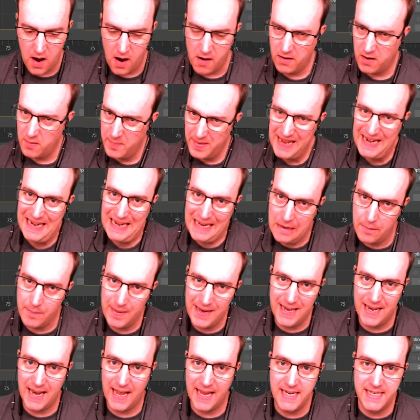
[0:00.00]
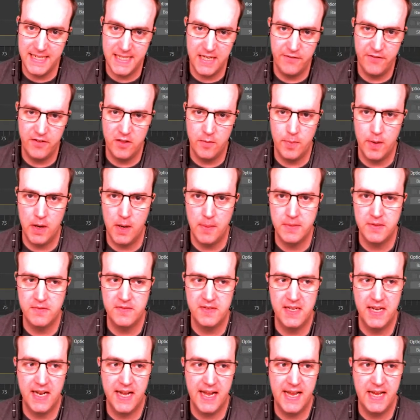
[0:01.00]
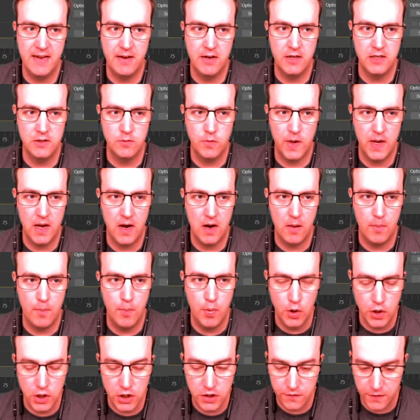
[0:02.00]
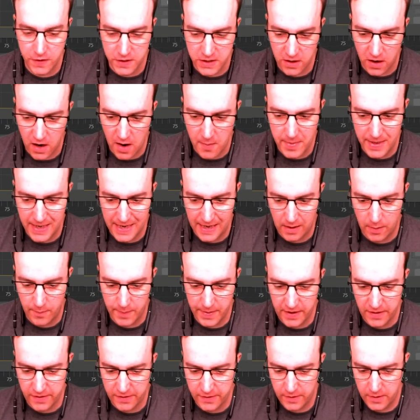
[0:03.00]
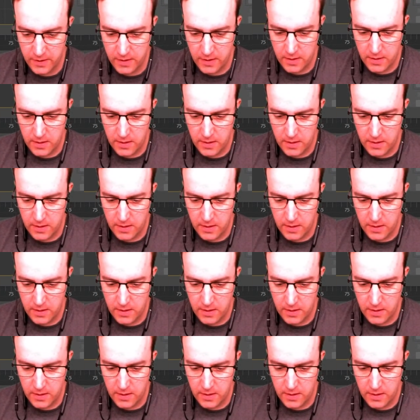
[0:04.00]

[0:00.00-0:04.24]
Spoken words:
I'm going to be a little bit lazy for the purpose of today because we are pushed for time a little bit,